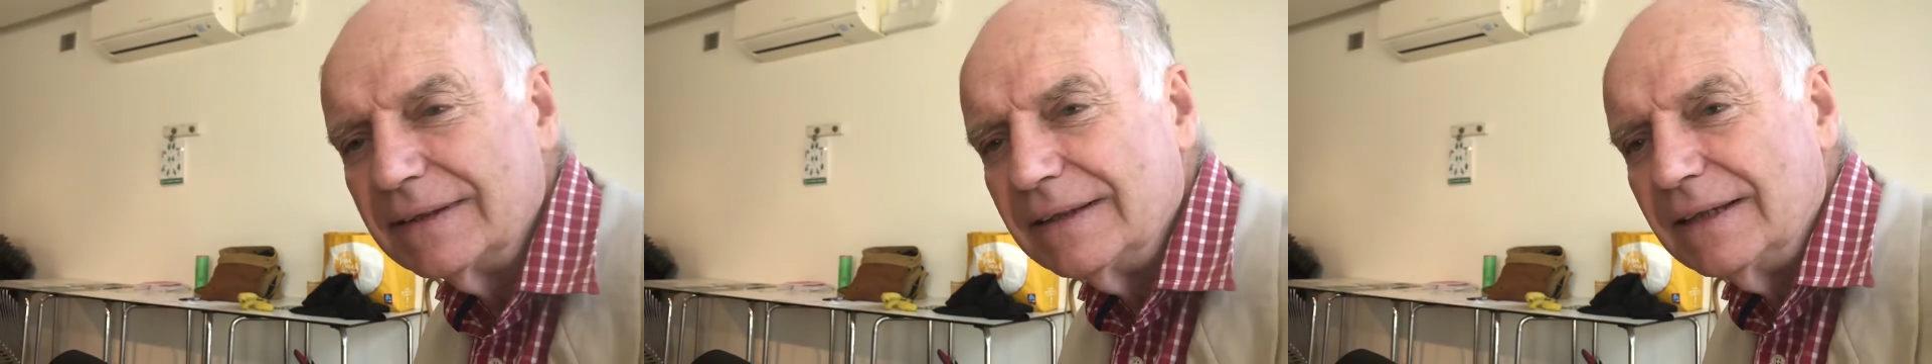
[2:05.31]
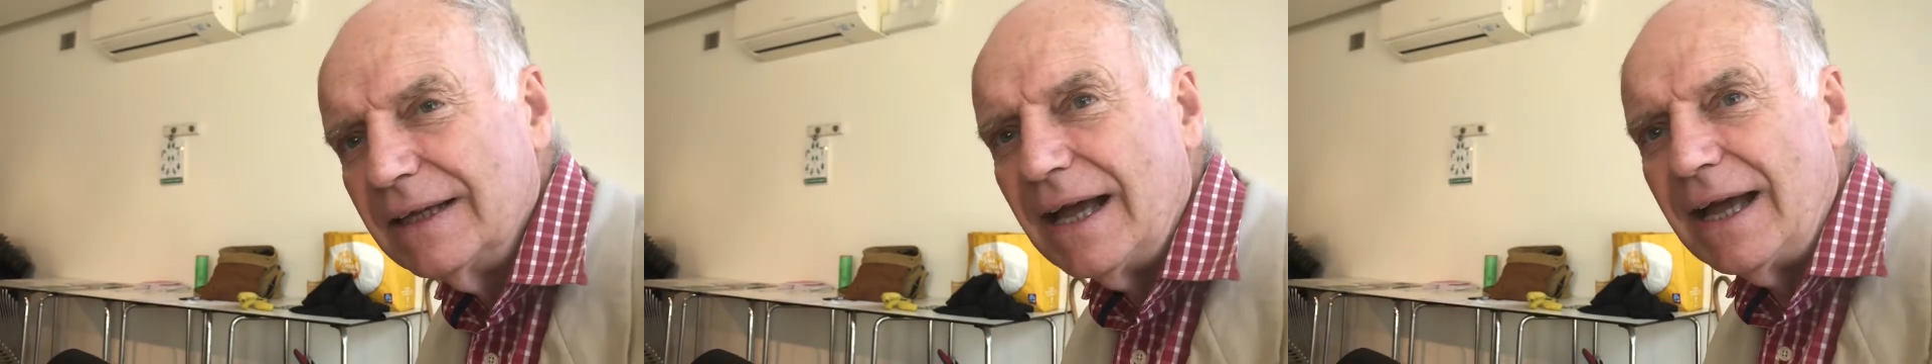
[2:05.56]

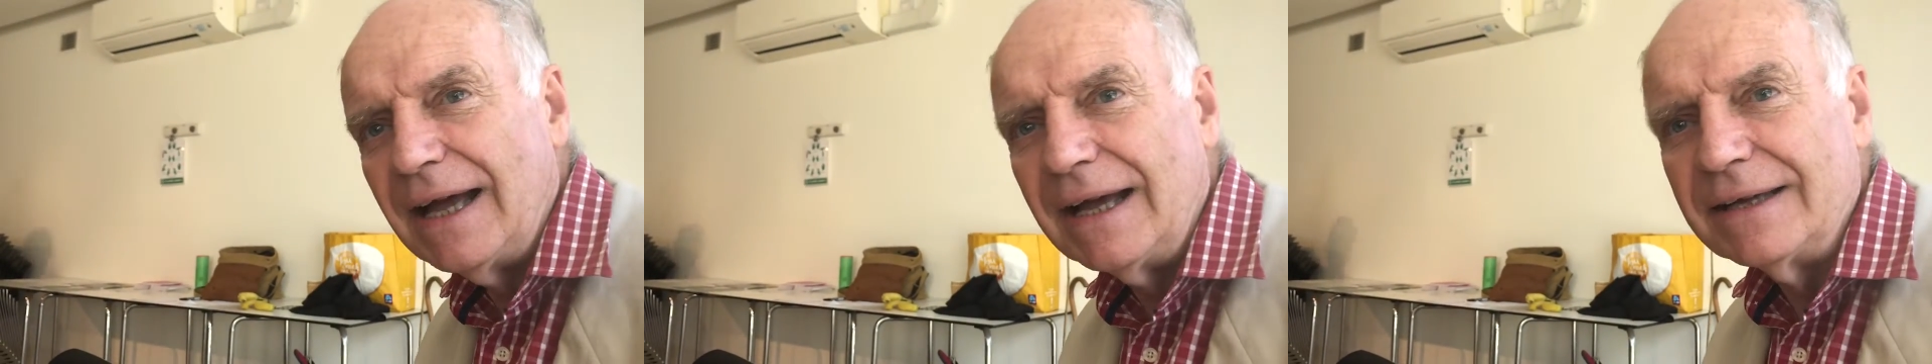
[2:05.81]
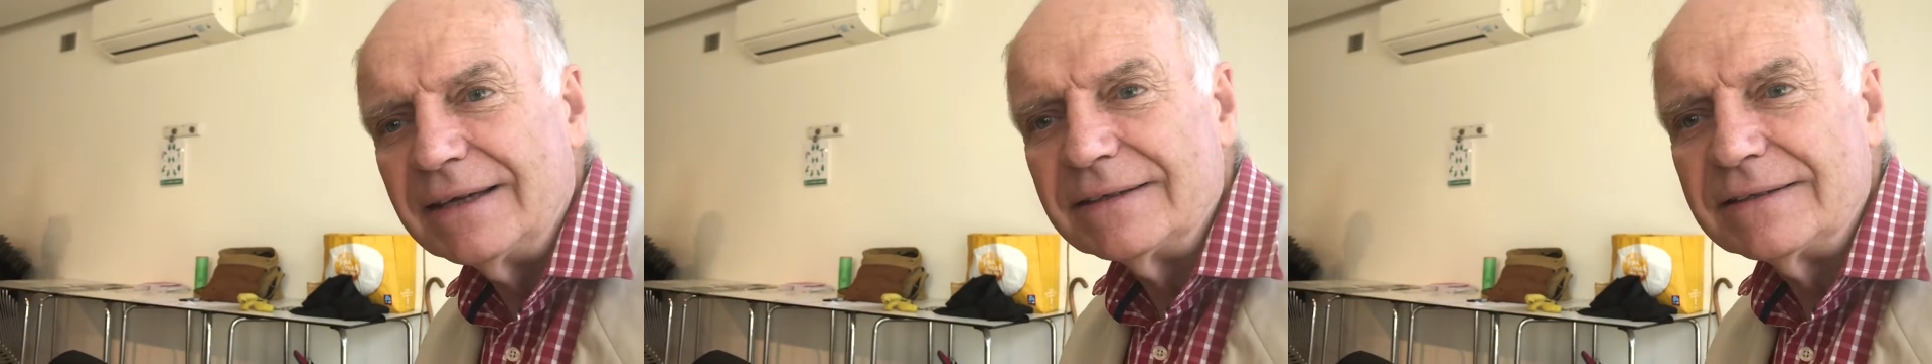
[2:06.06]
Mm-hmm.
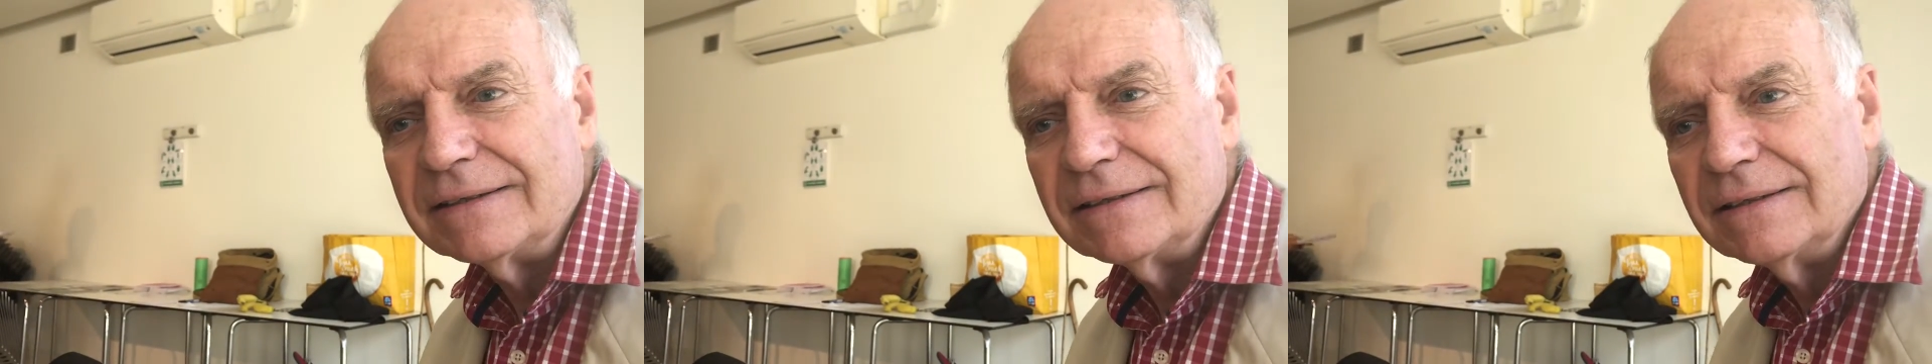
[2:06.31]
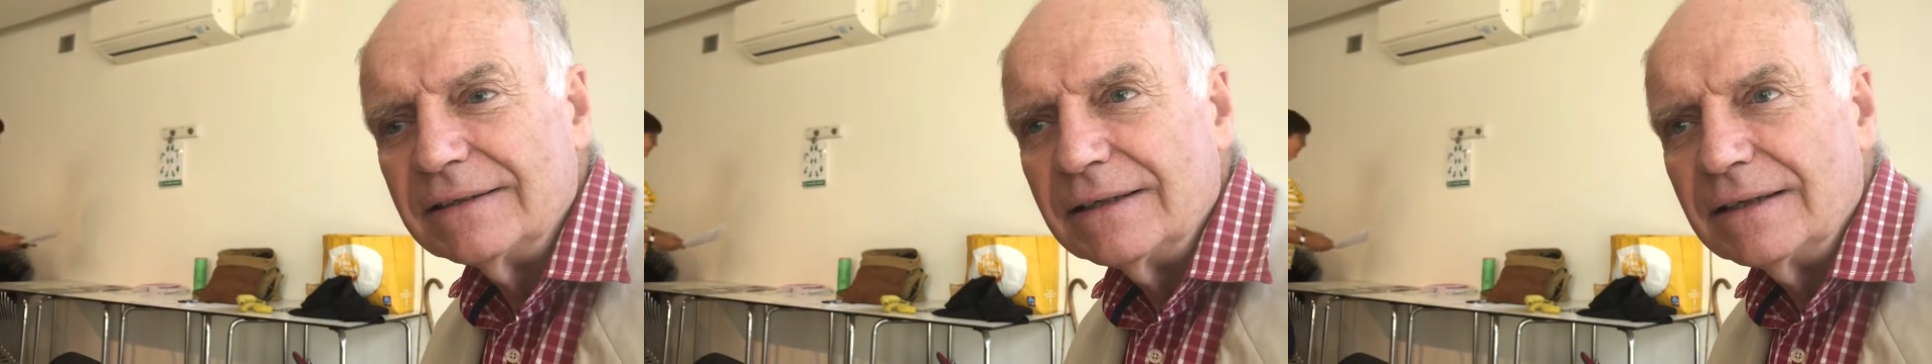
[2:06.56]
And
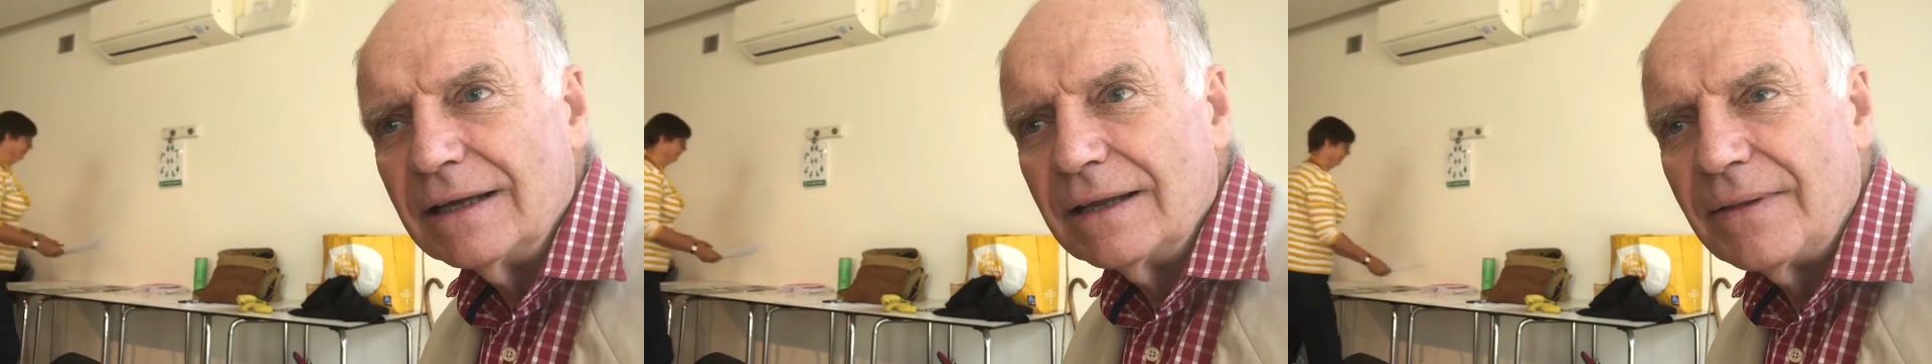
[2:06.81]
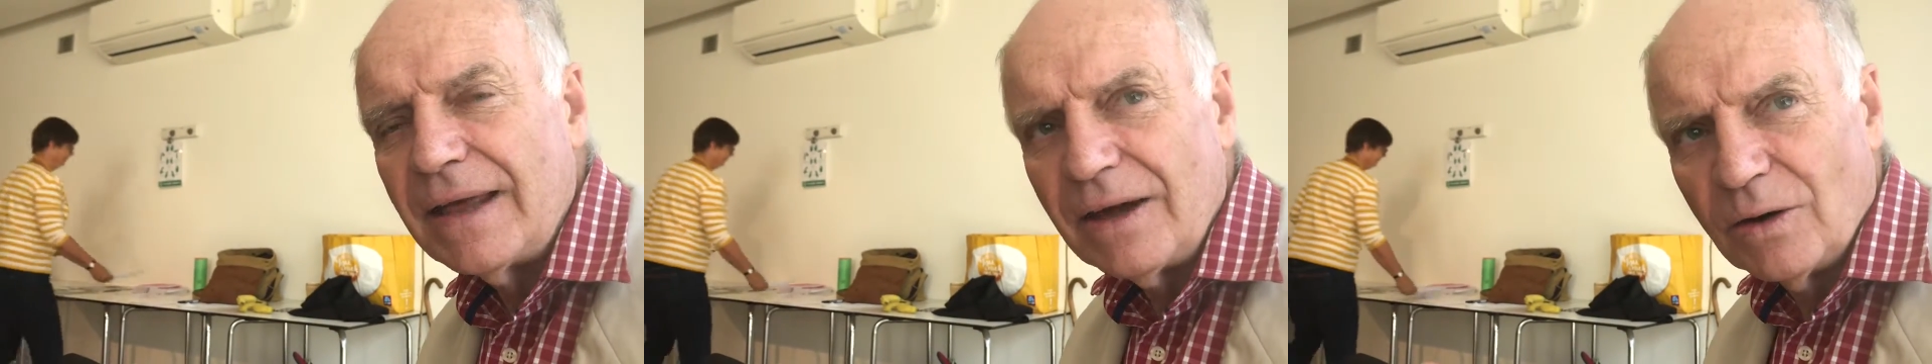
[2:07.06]

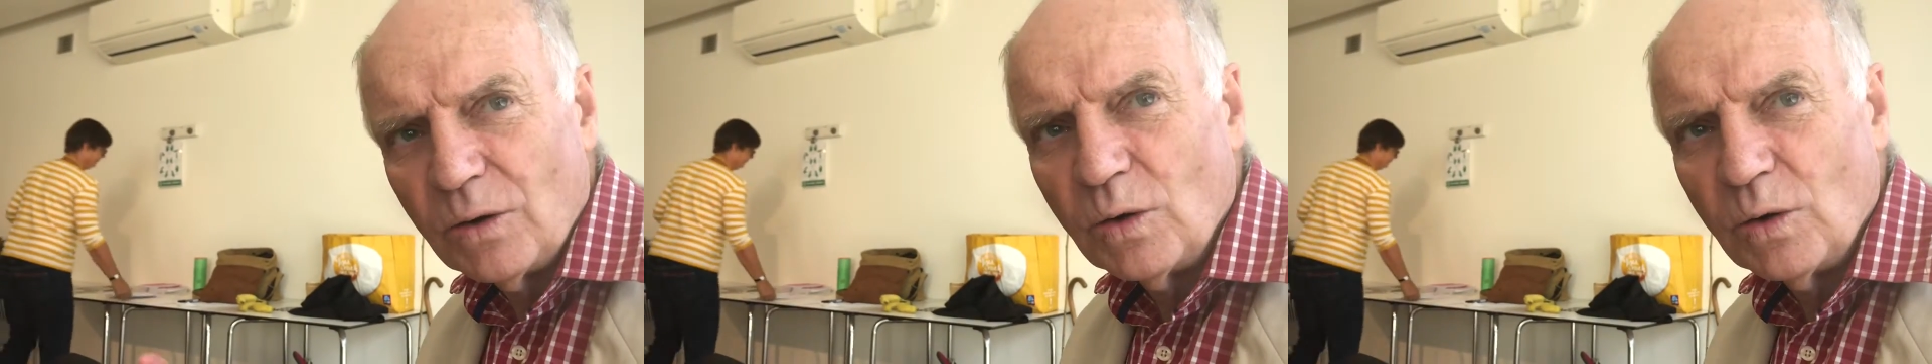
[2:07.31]
they are